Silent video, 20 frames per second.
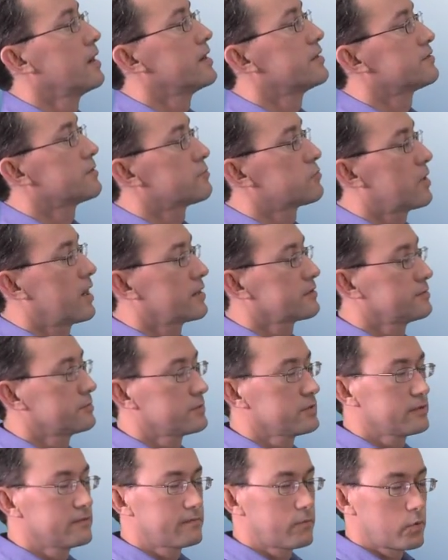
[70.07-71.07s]
It's
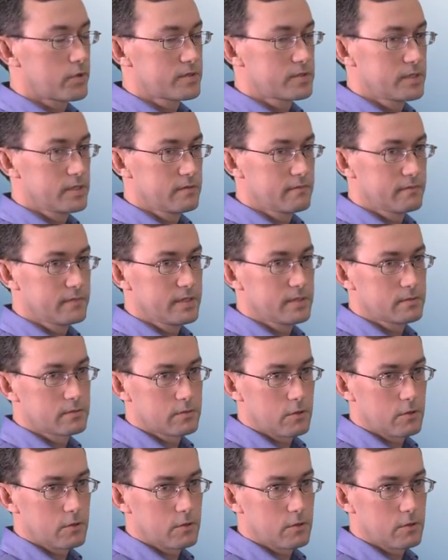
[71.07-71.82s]
approximately 14 feet